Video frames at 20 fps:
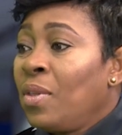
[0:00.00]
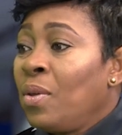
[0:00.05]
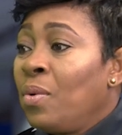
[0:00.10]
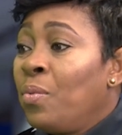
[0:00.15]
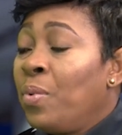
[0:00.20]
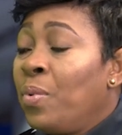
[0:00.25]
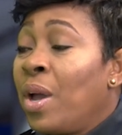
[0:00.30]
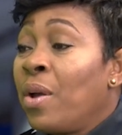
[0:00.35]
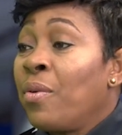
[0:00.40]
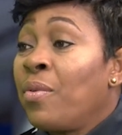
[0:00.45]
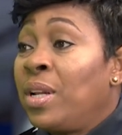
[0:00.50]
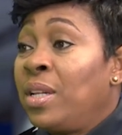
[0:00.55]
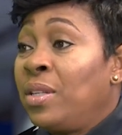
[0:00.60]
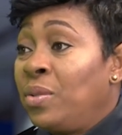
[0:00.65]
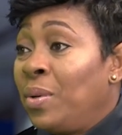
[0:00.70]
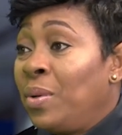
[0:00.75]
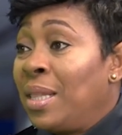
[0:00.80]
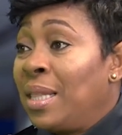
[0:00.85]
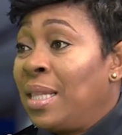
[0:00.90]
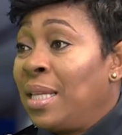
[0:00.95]
we are really
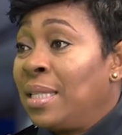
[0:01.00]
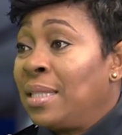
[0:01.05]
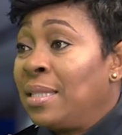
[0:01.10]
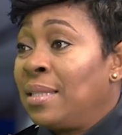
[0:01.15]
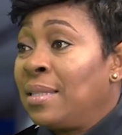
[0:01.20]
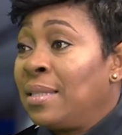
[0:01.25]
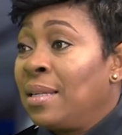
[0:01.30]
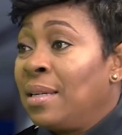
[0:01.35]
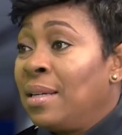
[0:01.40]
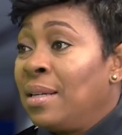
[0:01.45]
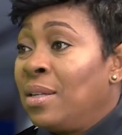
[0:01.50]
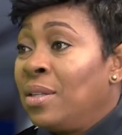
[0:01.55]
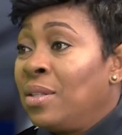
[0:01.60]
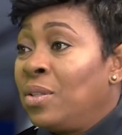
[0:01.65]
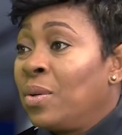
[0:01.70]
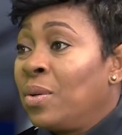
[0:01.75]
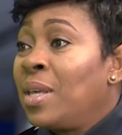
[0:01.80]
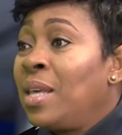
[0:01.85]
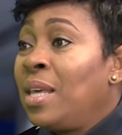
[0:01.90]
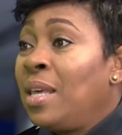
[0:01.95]
doing this
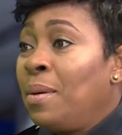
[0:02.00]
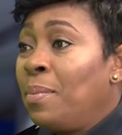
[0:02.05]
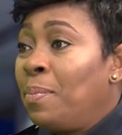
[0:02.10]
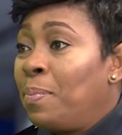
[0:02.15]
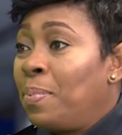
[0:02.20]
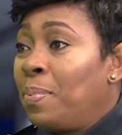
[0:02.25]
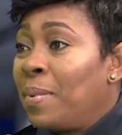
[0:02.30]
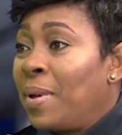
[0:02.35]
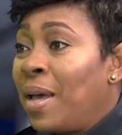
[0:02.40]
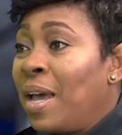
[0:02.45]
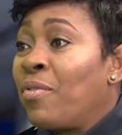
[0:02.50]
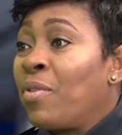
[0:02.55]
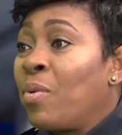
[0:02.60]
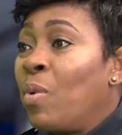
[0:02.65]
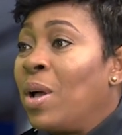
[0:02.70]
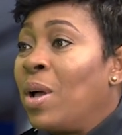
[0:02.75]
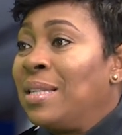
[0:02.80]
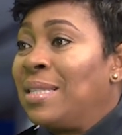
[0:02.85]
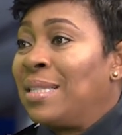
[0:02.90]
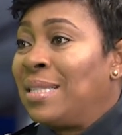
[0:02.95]
to keep
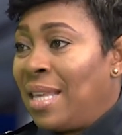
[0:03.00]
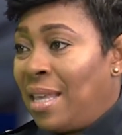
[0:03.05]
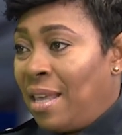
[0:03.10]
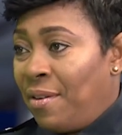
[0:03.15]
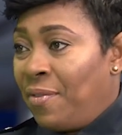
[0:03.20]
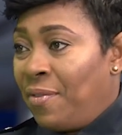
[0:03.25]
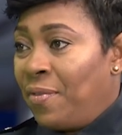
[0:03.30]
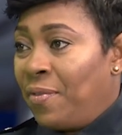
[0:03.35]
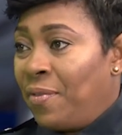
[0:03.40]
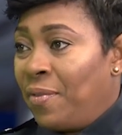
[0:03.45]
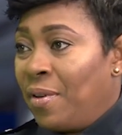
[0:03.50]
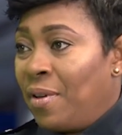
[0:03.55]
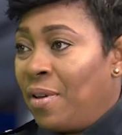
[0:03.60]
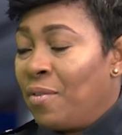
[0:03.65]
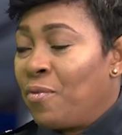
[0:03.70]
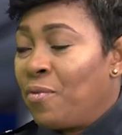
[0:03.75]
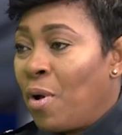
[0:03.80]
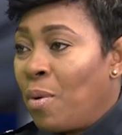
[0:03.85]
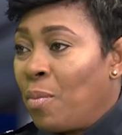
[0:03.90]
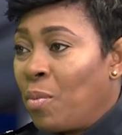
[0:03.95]
everyone safe
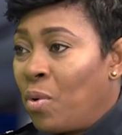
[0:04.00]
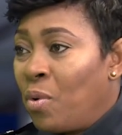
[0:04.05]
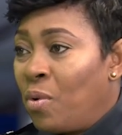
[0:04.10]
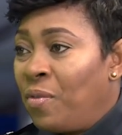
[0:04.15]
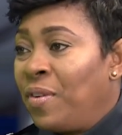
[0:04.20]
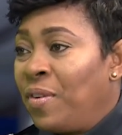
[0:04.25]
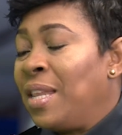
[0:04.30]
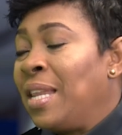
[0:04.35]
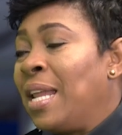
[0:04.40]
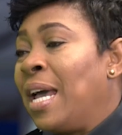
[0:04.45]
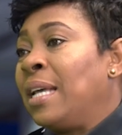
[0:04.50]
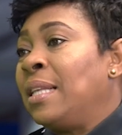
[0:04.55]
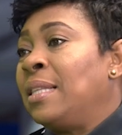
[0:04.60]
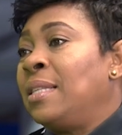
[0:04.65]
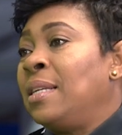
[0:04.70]
from COVID-19.